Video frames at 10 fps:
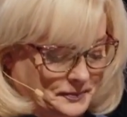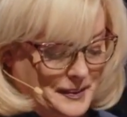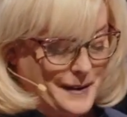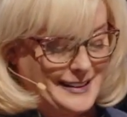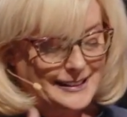
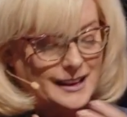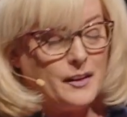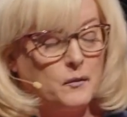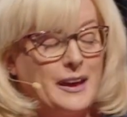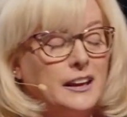The best thing
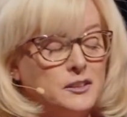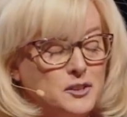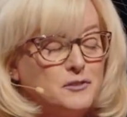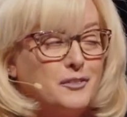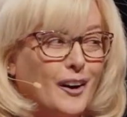that we can
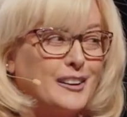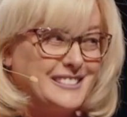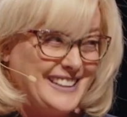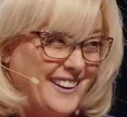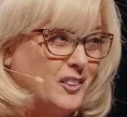do for
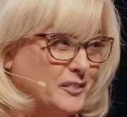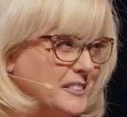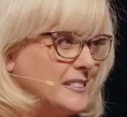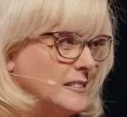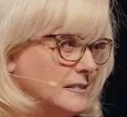
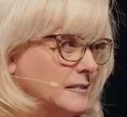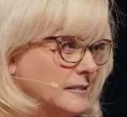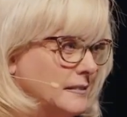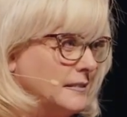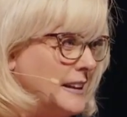ourselves
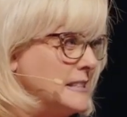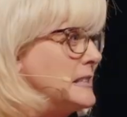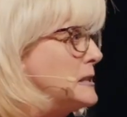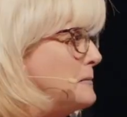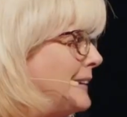is
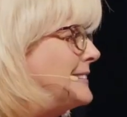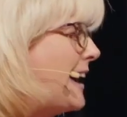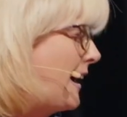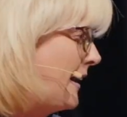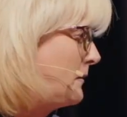to spend
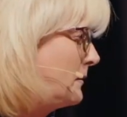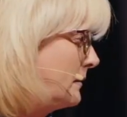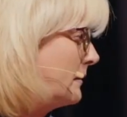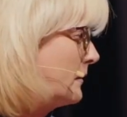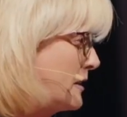time
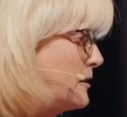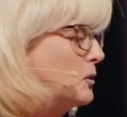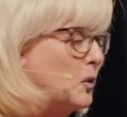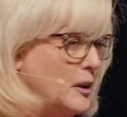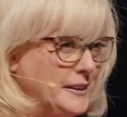with the
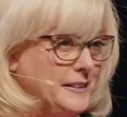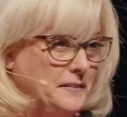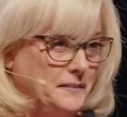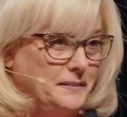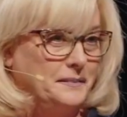Lord.
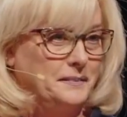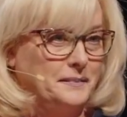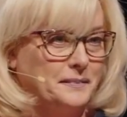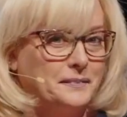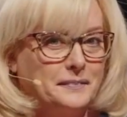
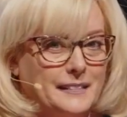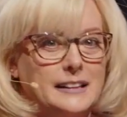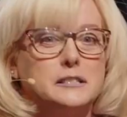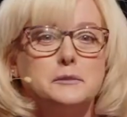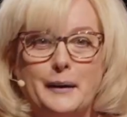
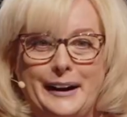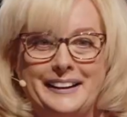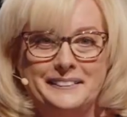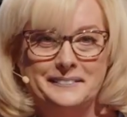Let's pray.